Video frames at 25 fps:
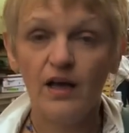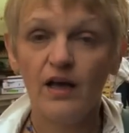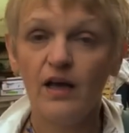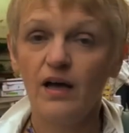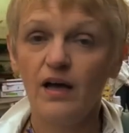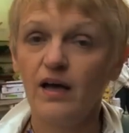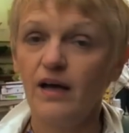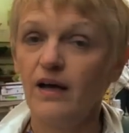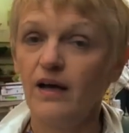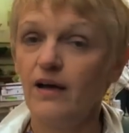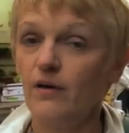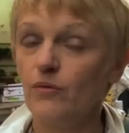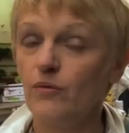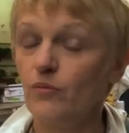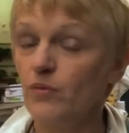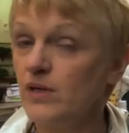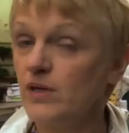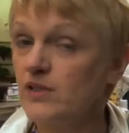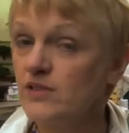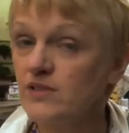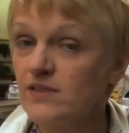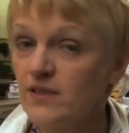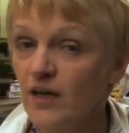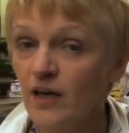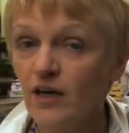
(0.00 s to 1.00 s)
Uh, we'll
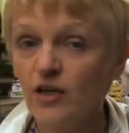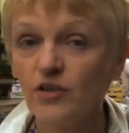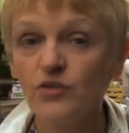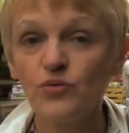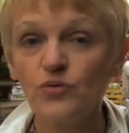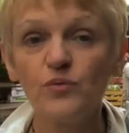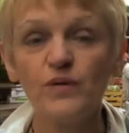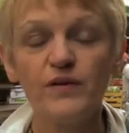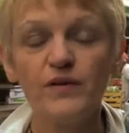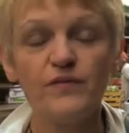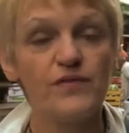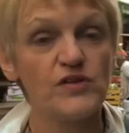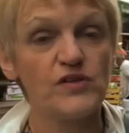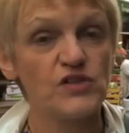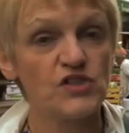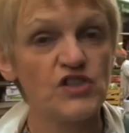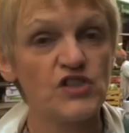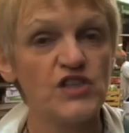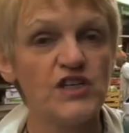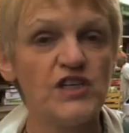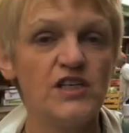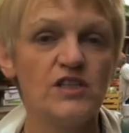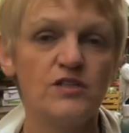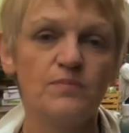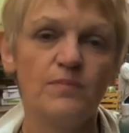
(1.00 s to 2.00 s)
start with the
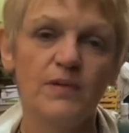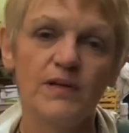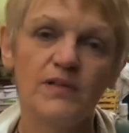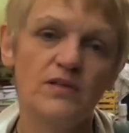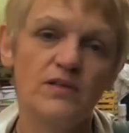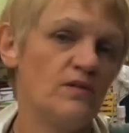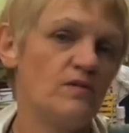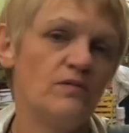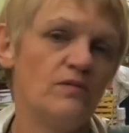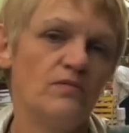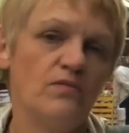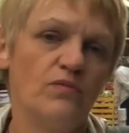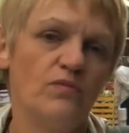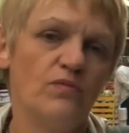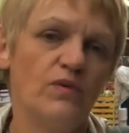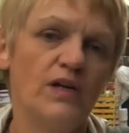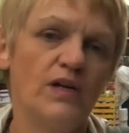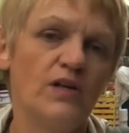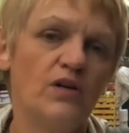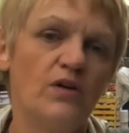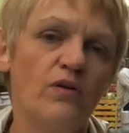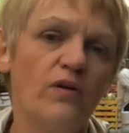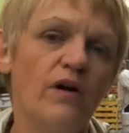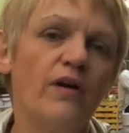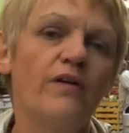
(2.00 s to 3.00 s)
cheese, but
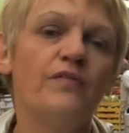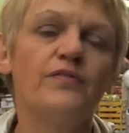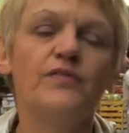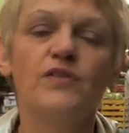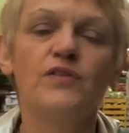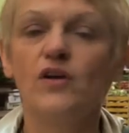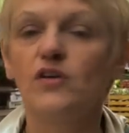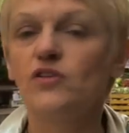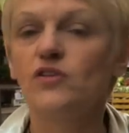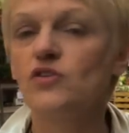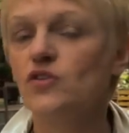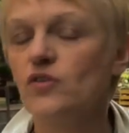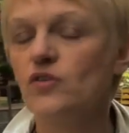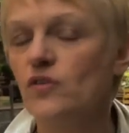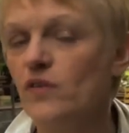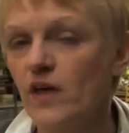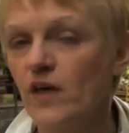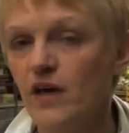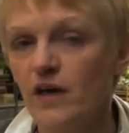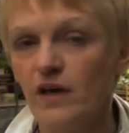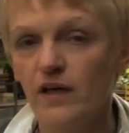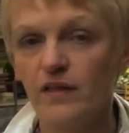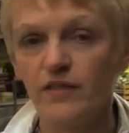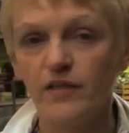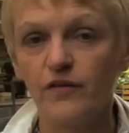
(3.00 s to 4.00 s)
we'll go after to
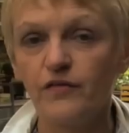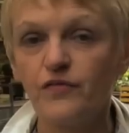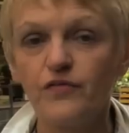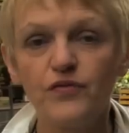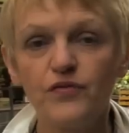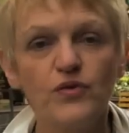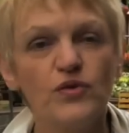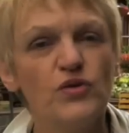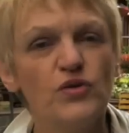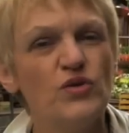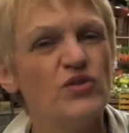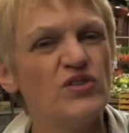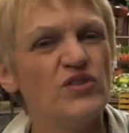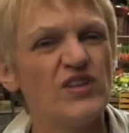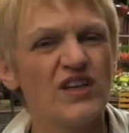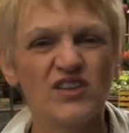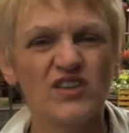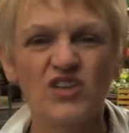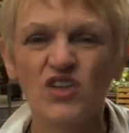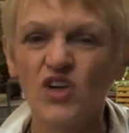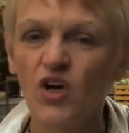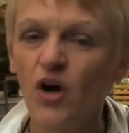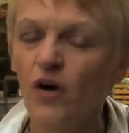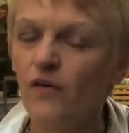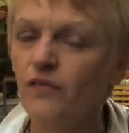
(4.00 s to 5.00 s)
the, the fruit
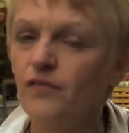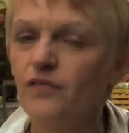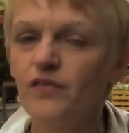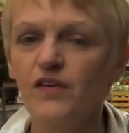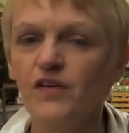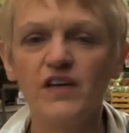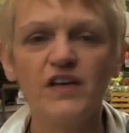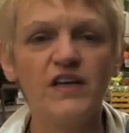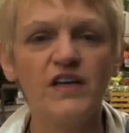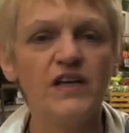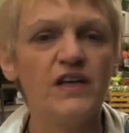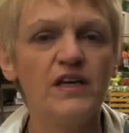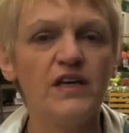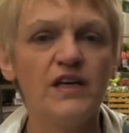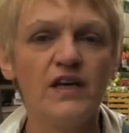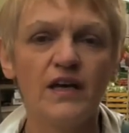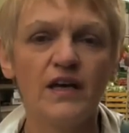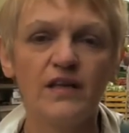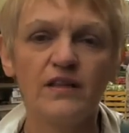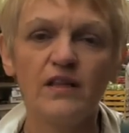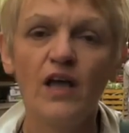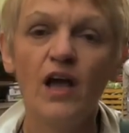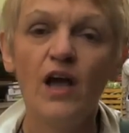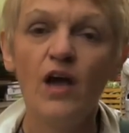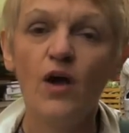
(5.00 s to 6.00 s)
and coffee,
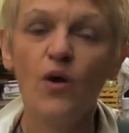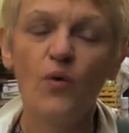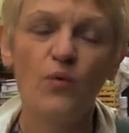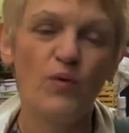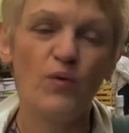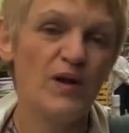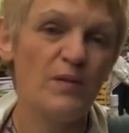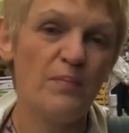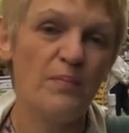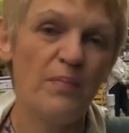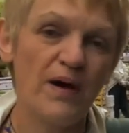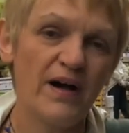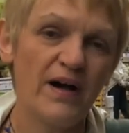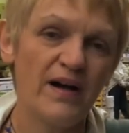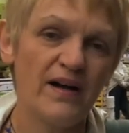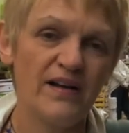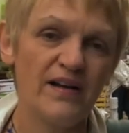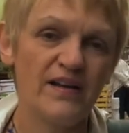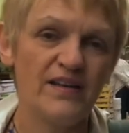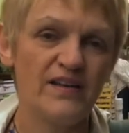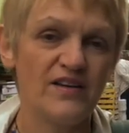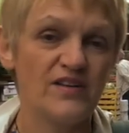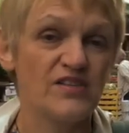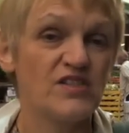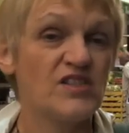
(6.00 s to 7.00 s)
and we'll
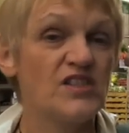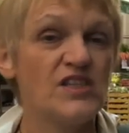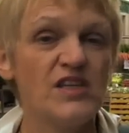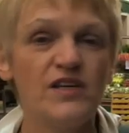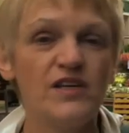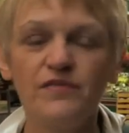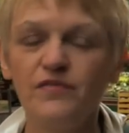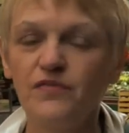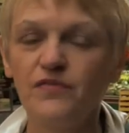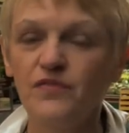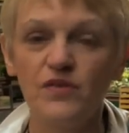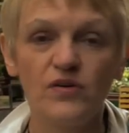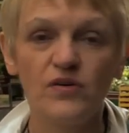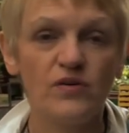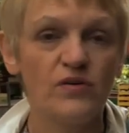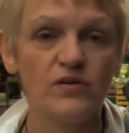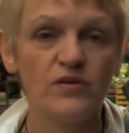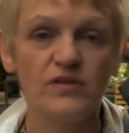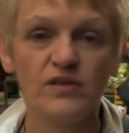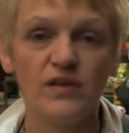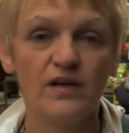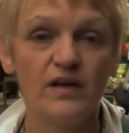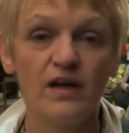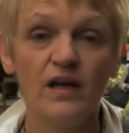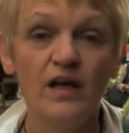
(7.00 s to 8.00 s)
buy uh,
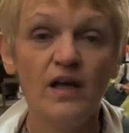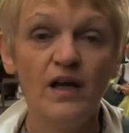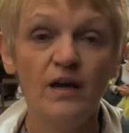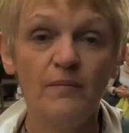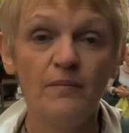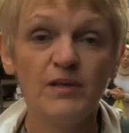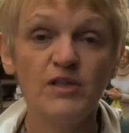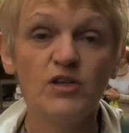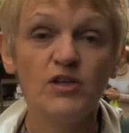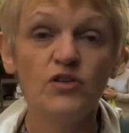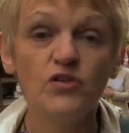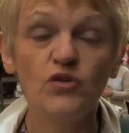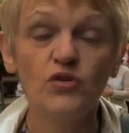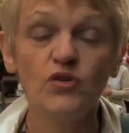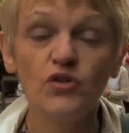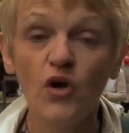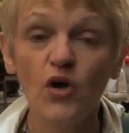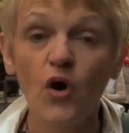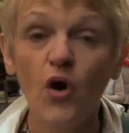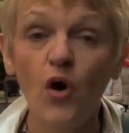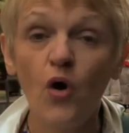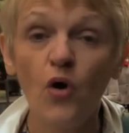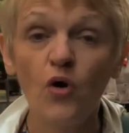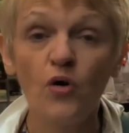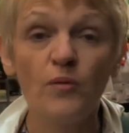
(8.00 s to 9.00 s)
seafood. Uh, when you do
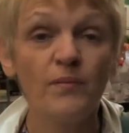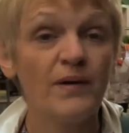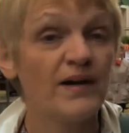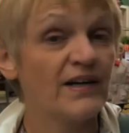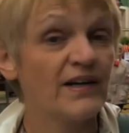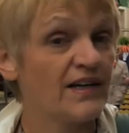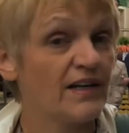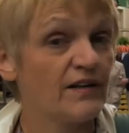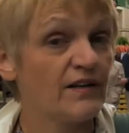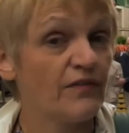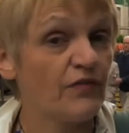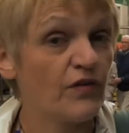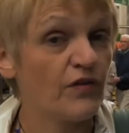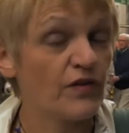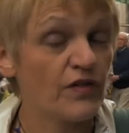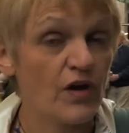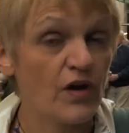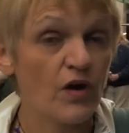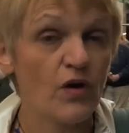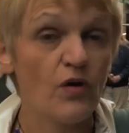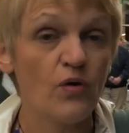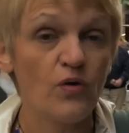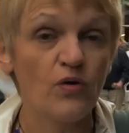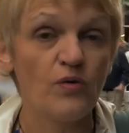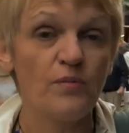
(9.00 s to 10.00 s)
your whole market for the
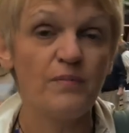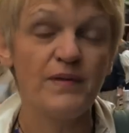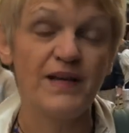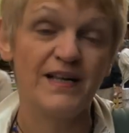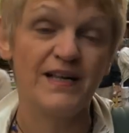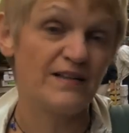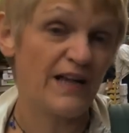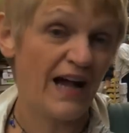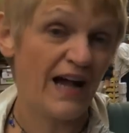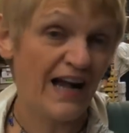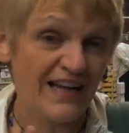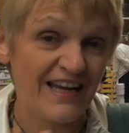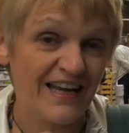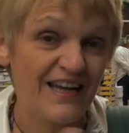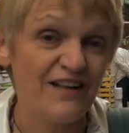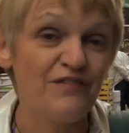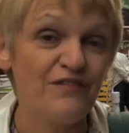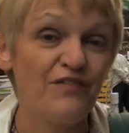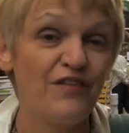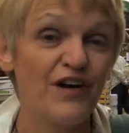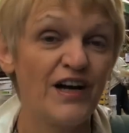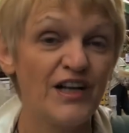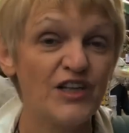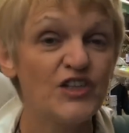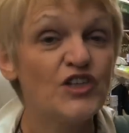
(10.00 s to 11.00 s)
whole meal, I
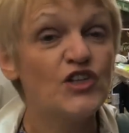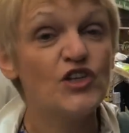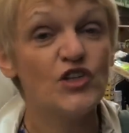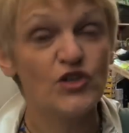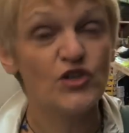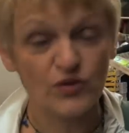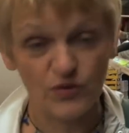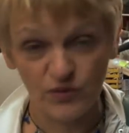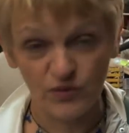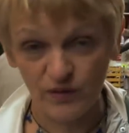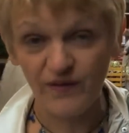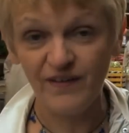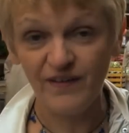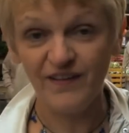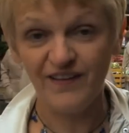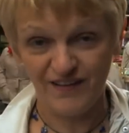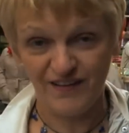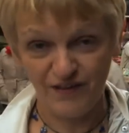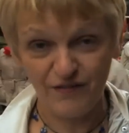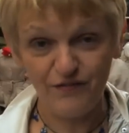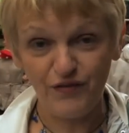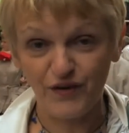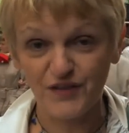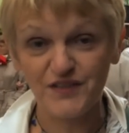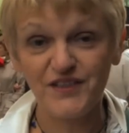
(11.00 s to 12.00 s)
invite you
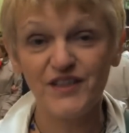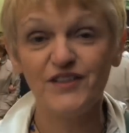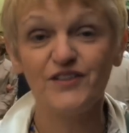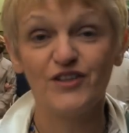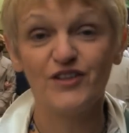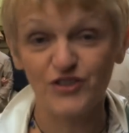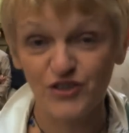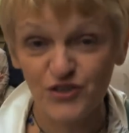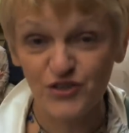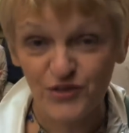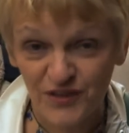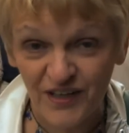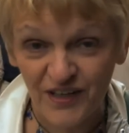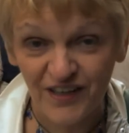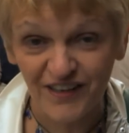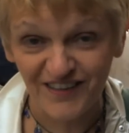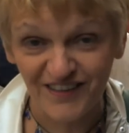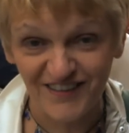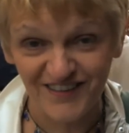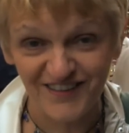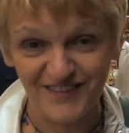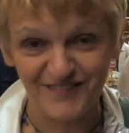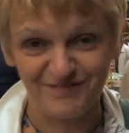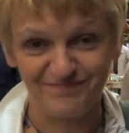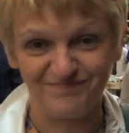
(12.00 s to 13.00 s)
for dinner
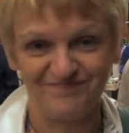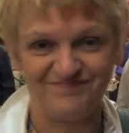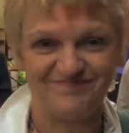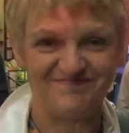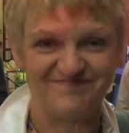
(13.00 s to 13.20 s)
tonight.